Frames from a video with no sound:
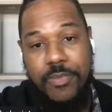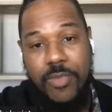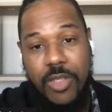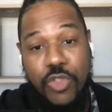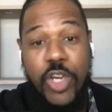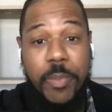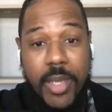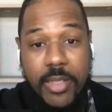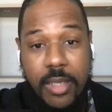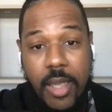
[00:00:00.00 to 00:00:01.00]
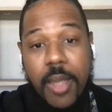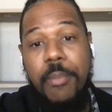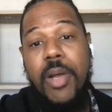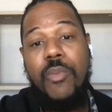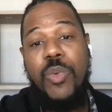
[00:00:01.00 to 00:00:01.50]
treatment,
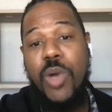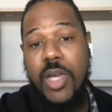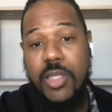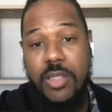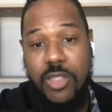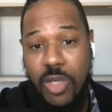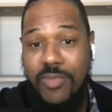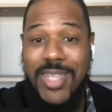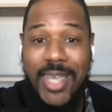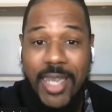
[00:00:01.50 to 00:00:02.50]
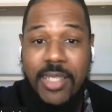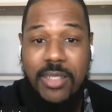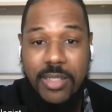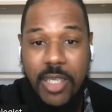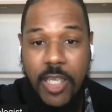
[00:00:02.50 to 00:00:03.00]
but we want to sort of check in to
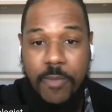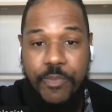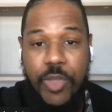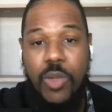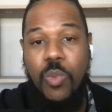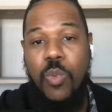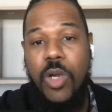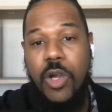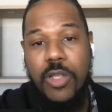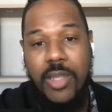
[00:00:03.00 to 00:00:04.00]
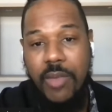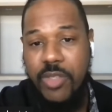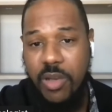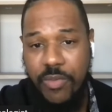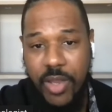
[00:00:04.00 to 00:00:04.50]
see what are the levels
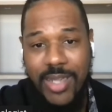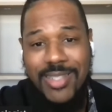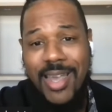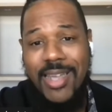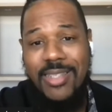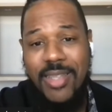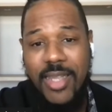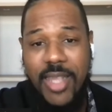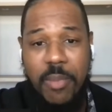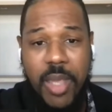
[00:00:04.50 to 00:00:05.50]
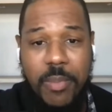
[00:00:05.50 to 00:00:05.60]
of their anxiety that they may be